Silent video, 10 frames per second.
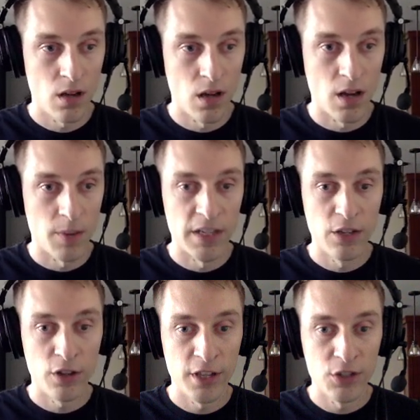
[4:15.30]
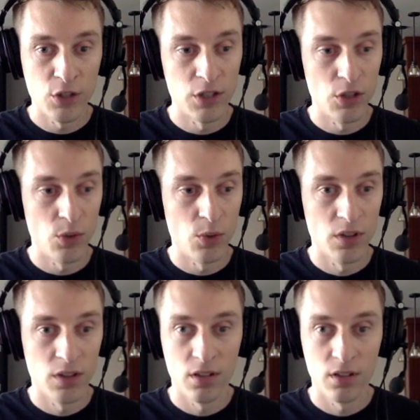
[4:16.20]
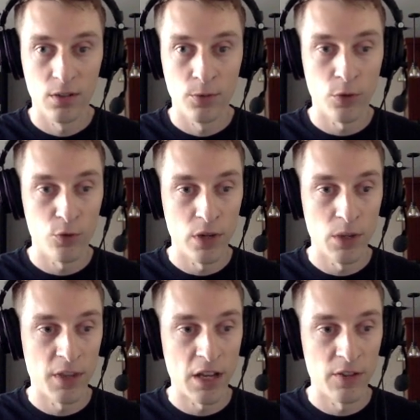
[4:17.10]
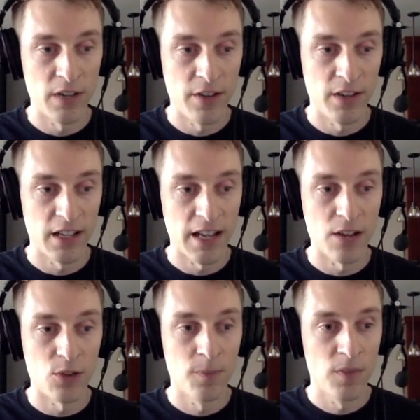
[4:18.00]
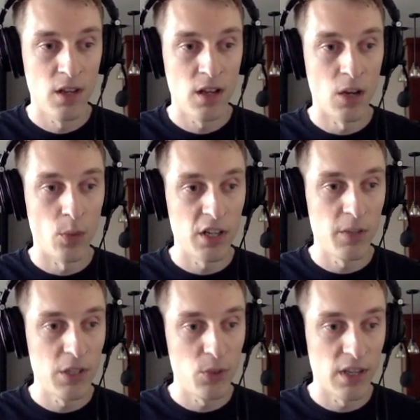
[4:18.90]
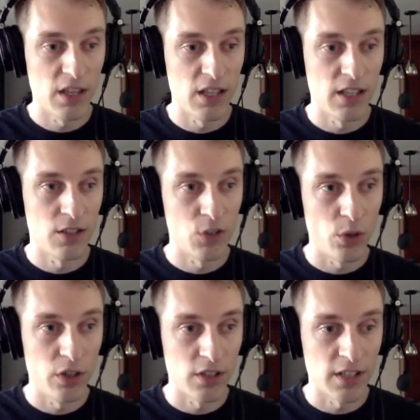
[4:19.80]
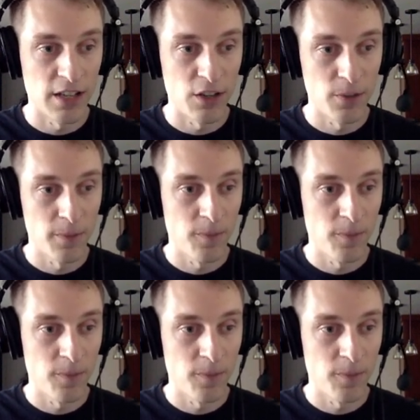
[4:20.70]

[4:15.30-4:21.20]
Um, and here are the things you can do for free without even having an account. Uh, we're going to be doing the tutorial together.